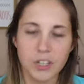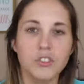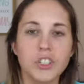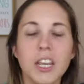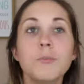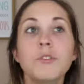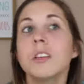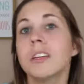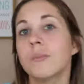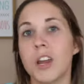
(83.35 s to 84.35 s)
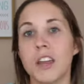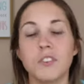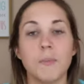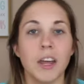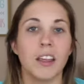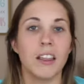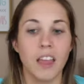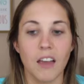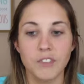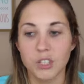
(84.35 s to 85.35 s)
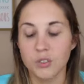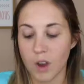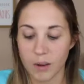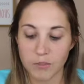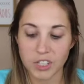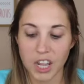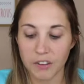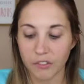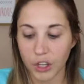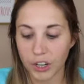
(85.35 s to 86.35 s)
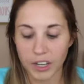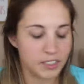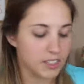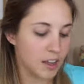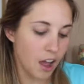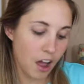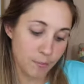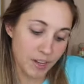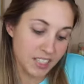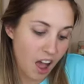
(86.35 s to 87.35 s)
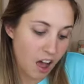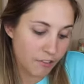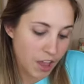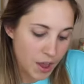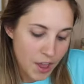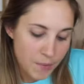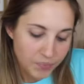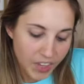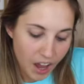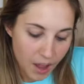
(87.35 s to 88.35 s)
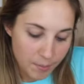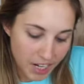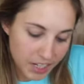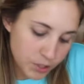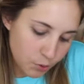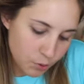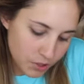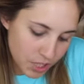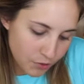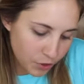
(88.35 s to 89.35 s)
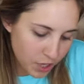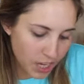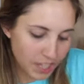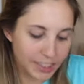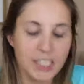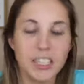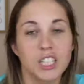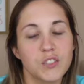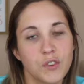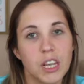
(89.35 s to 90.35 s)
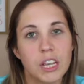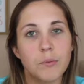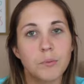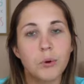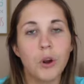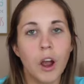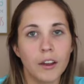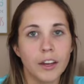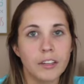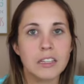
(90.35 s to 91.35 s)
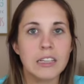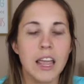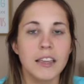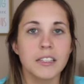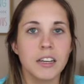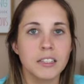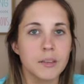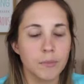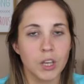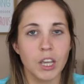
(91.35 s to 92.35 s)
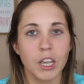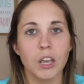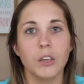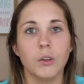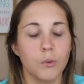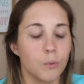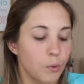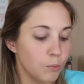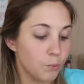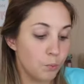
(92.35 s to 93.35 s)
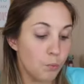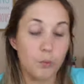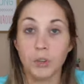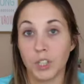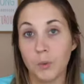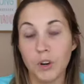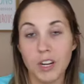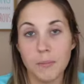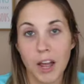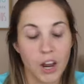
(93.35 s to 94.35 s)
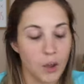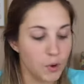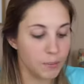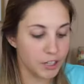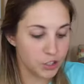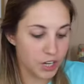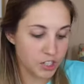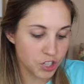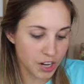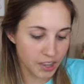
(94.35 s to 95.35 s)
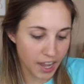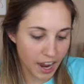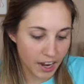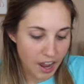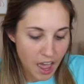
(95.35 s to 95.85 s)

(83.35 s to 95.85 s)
Now, she absolutely raved about it and loved it, so I'm just kind of curious myself. It is a cruelty-free and latex-free product, in case that is something you really worry about. I want to make sure I share that.